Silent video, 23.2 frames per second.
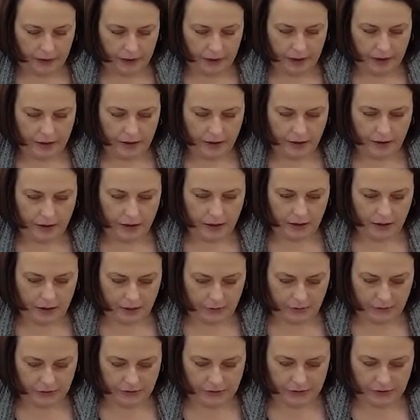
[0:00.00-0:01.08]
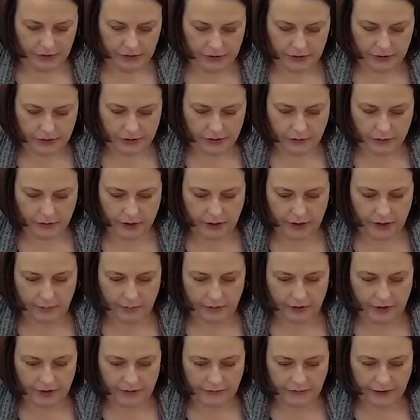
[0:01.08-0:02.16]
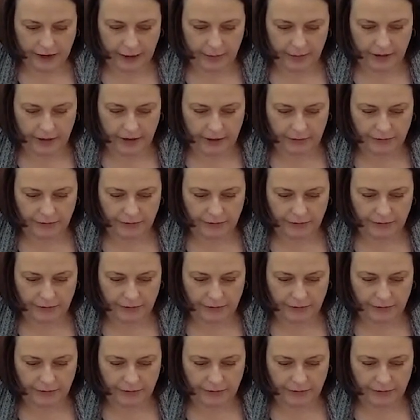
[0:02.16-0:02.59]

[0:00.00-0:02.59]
And again, I'm just going to square up this fabric.